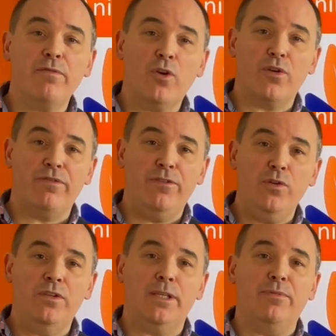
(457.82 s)
got a few
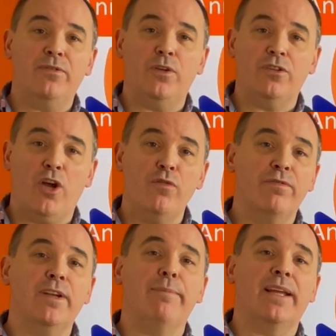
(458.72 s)
tips for you to
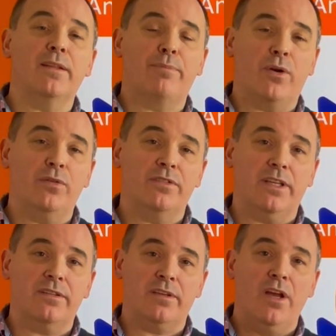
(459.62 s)
hopefully make the
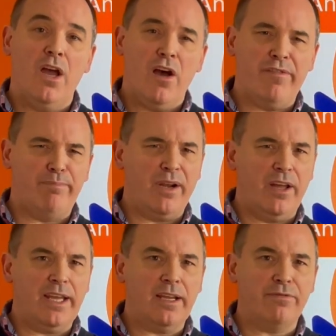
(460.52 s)
process of
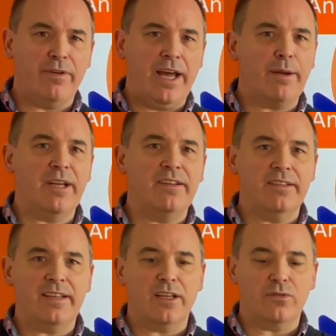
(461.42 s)
applying for animation
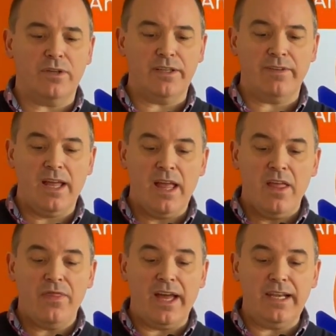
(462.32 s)
tax relief
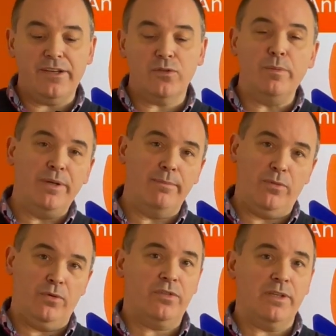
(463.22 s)
that little bit
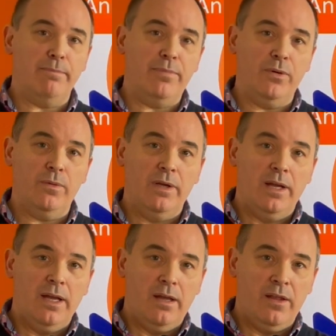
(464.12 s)
more simple.
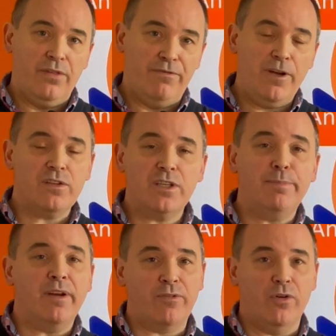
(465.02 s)
The first tip
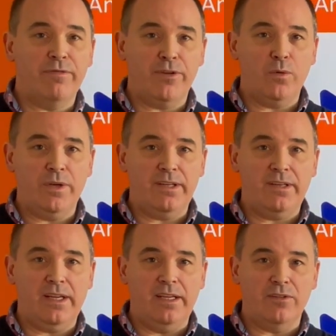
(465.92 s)
I've got for you, which
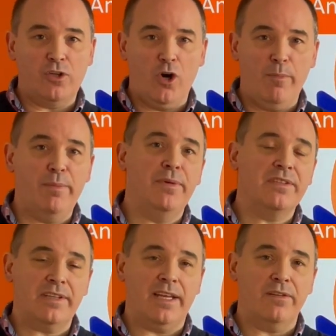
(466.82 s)
is a common
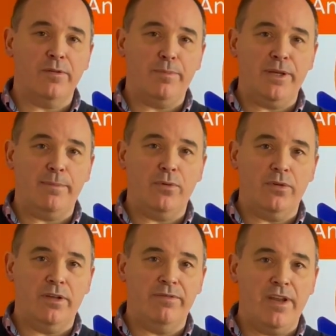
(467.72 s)
mistake for people that
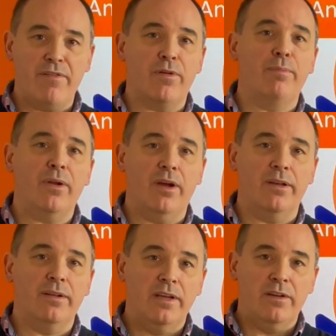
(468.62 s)
have never applied
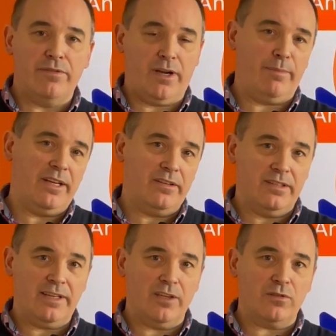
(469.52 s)
for animation
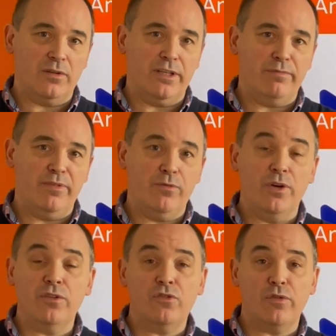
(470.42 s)
tax relief before,
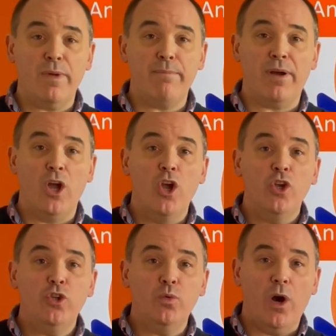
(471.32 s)
is to remember
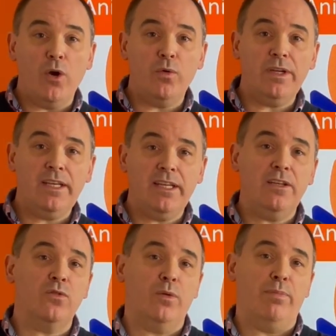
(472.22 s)
you only need
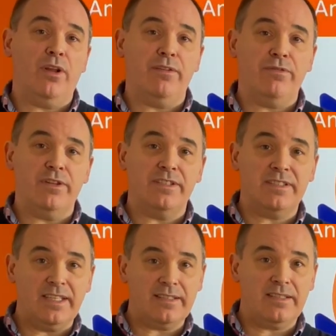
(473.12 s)
to apply for the
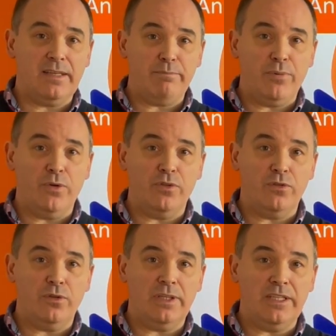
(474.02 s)
16 points
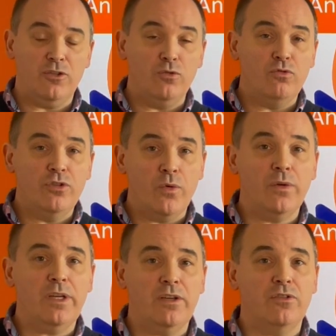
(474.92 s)
you need. You don't
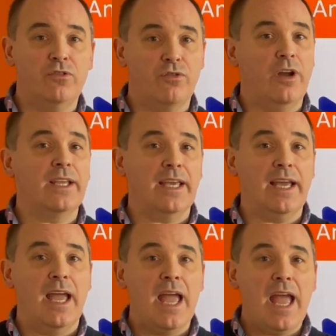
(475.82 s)
need to try and
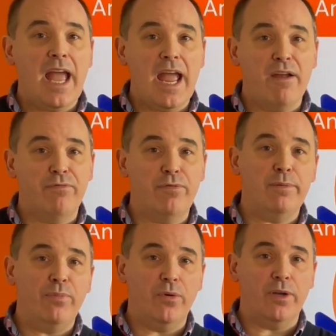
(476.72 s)
get every
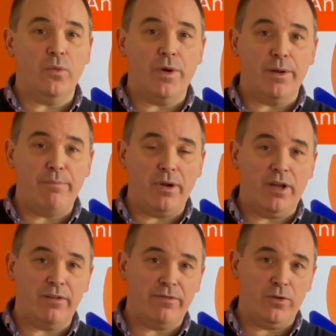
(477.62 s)
point when
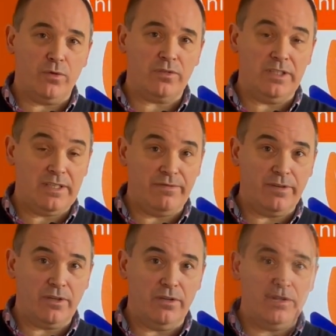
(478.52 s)
applying for your
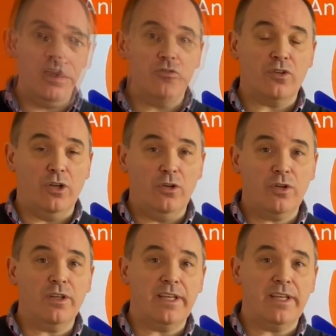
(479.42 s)
certificate. So look at the